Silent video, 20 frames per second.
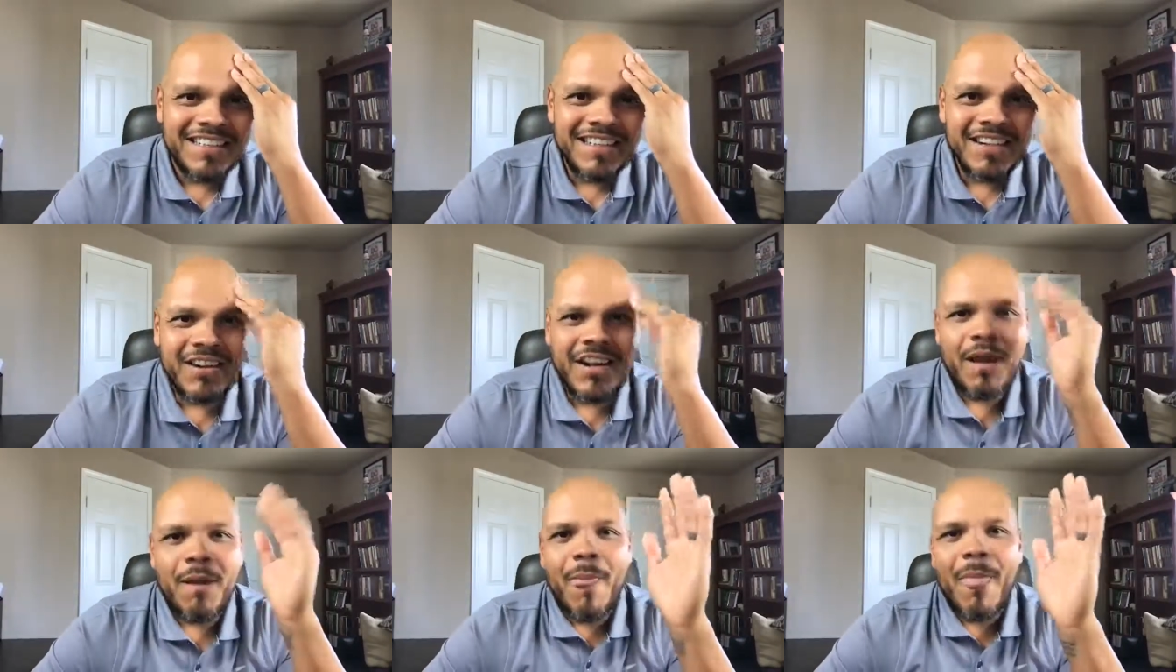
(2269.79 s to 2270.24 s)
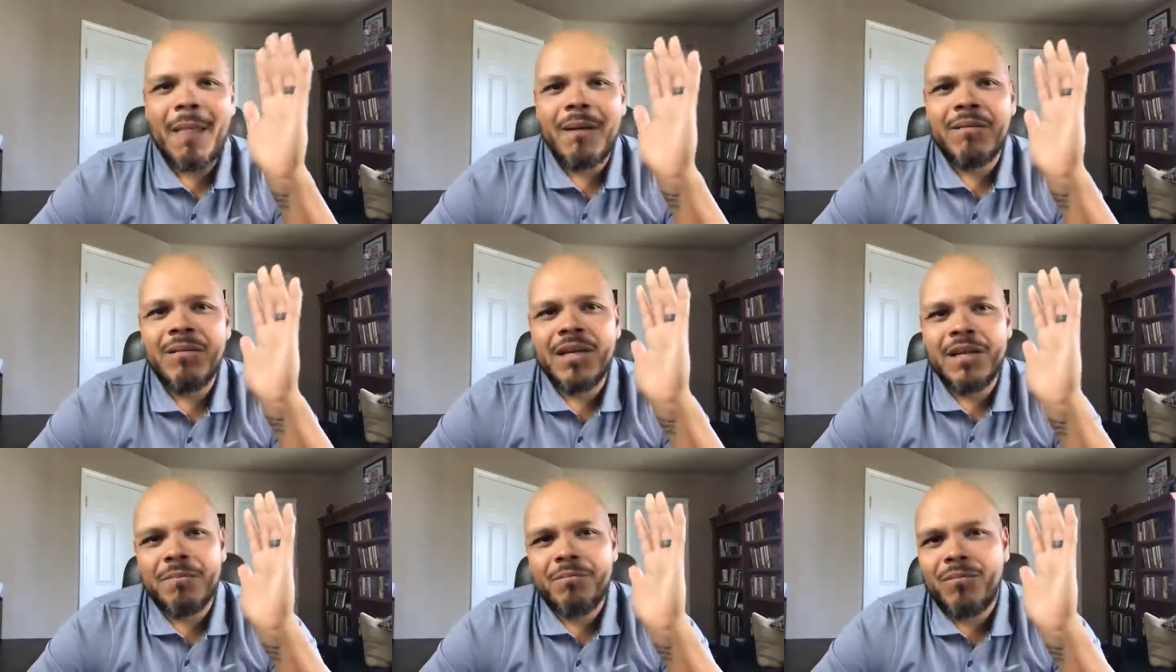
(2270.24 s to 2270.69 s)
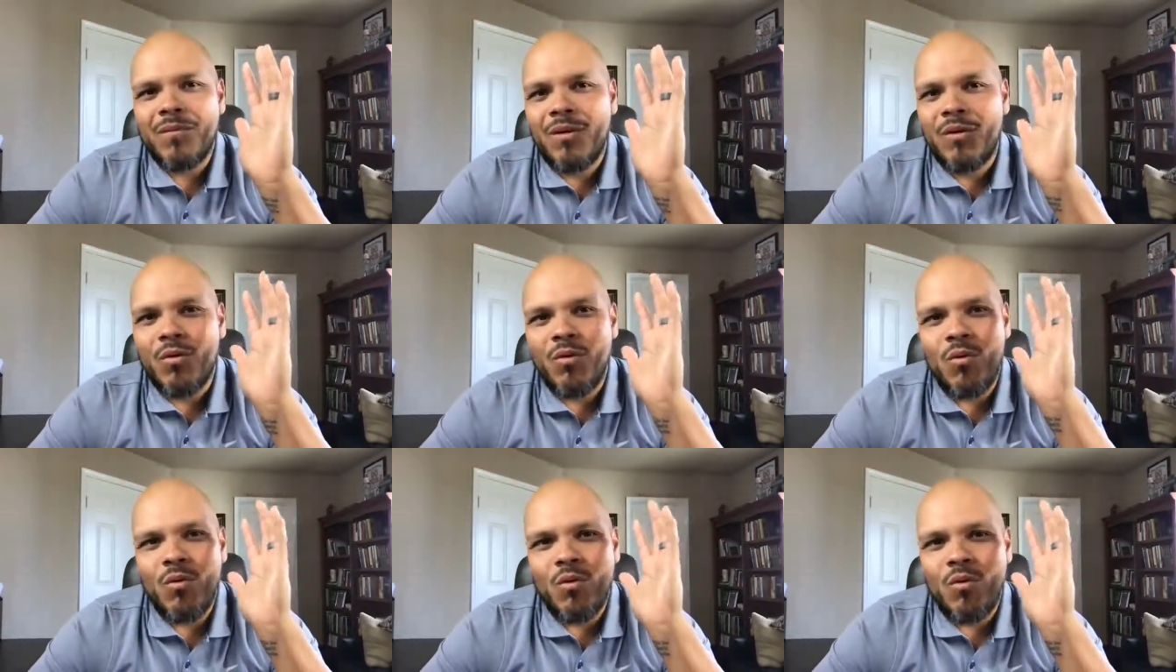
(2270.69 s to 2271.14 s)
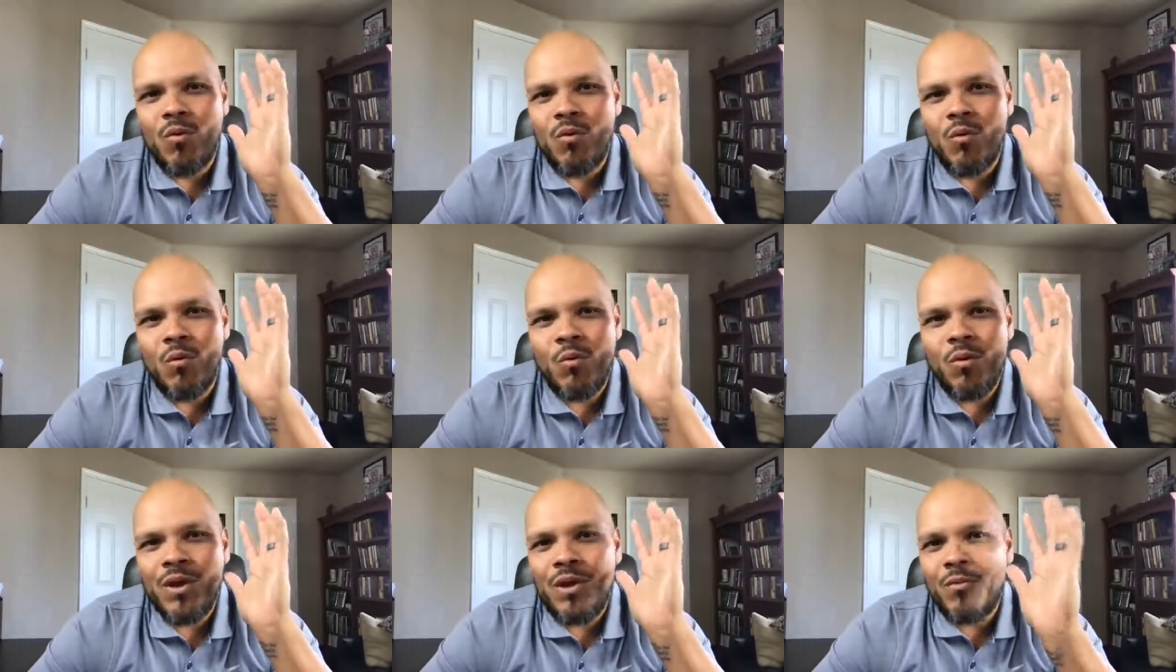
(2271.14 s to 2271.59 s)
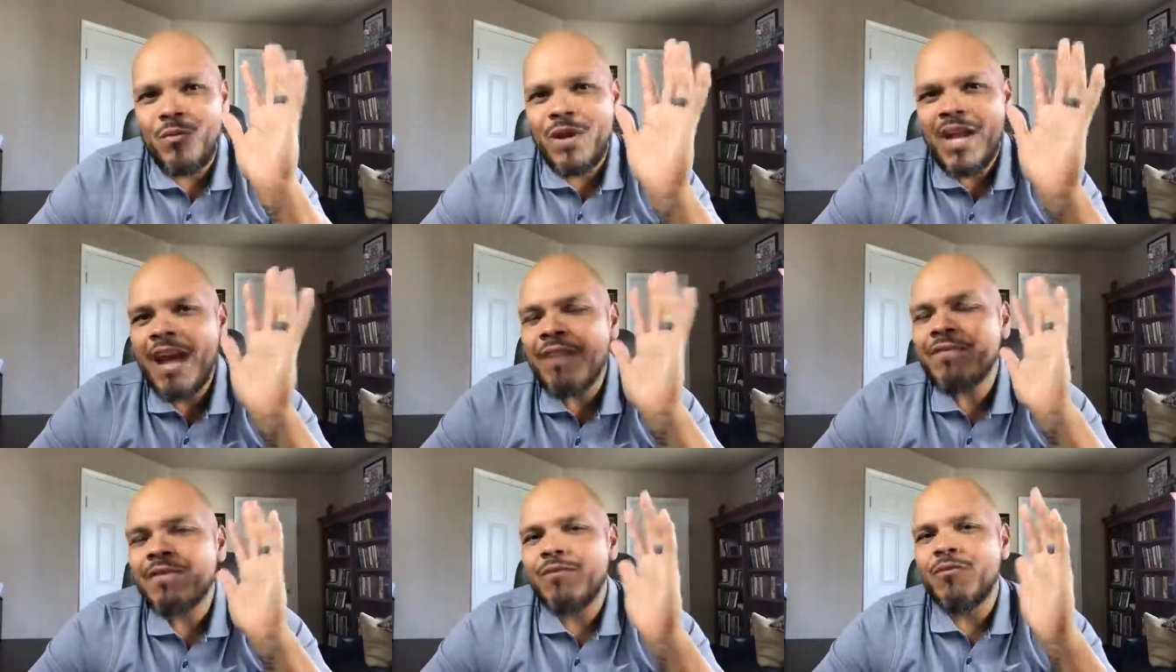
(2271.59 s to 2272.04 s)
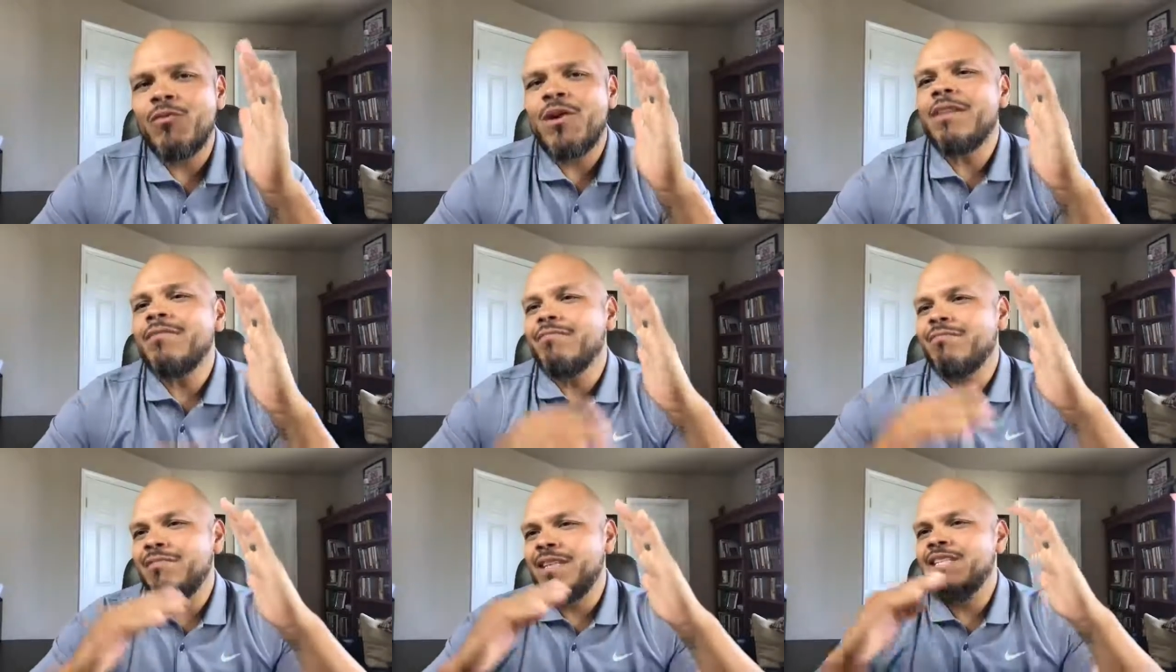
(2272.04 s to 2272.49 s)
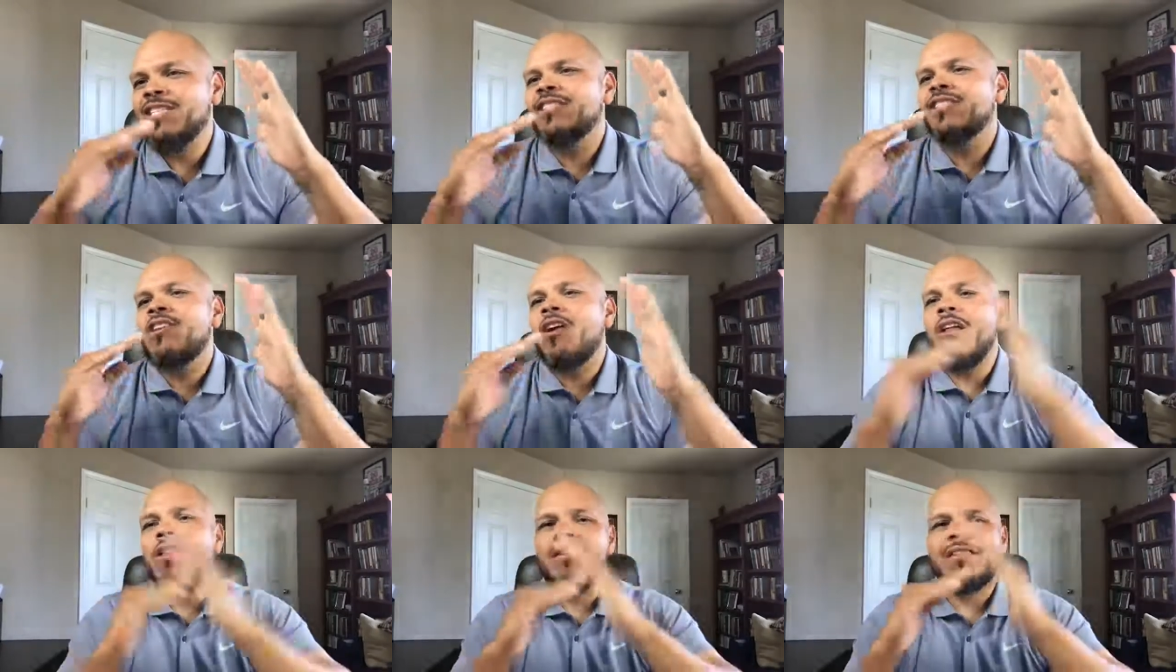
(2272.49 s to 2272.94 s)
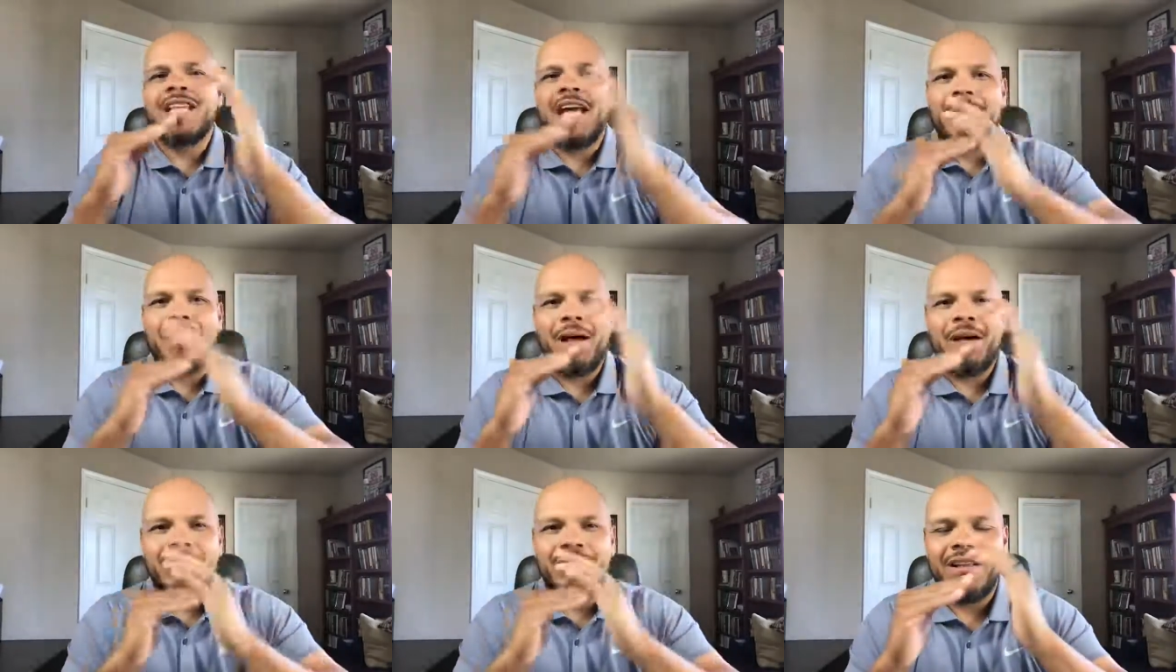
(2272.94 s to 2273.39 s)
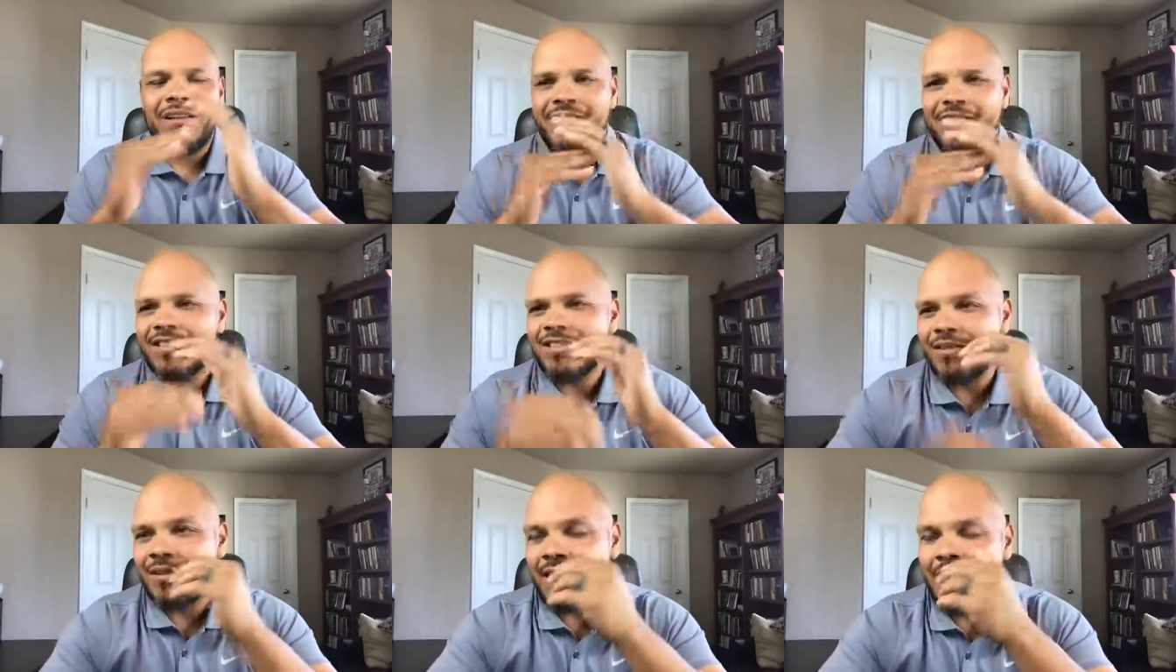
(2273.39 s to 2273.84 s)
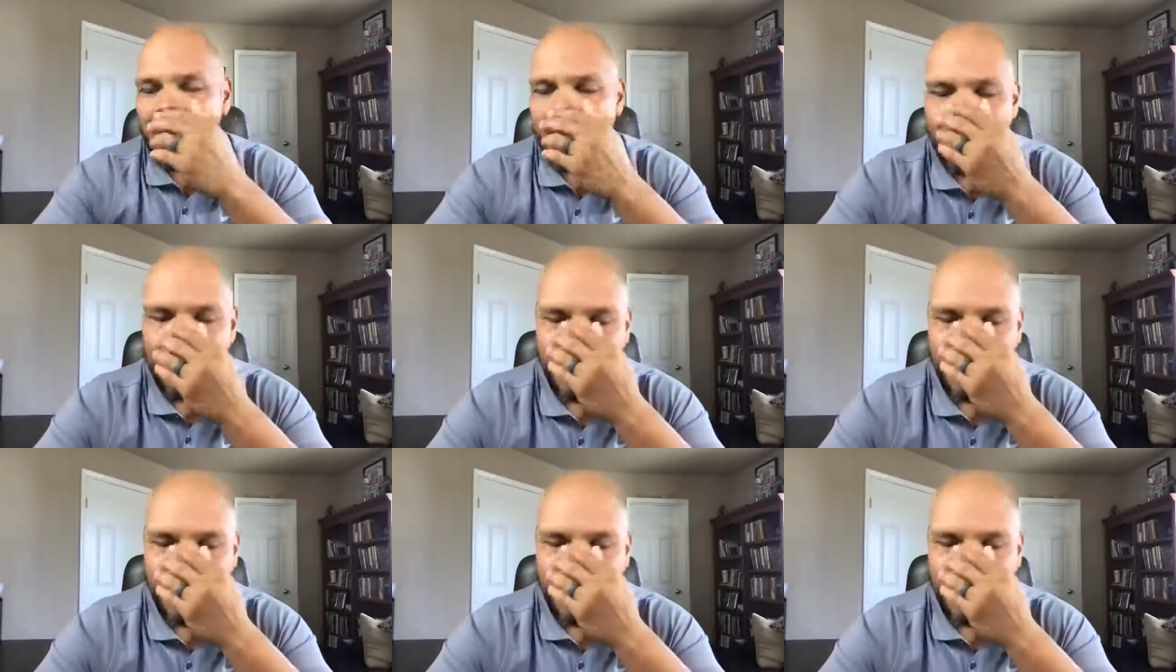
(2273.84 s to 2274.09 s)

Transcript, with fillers: Okay, look, we we have we have. Let's just call a timeout on this. Okay,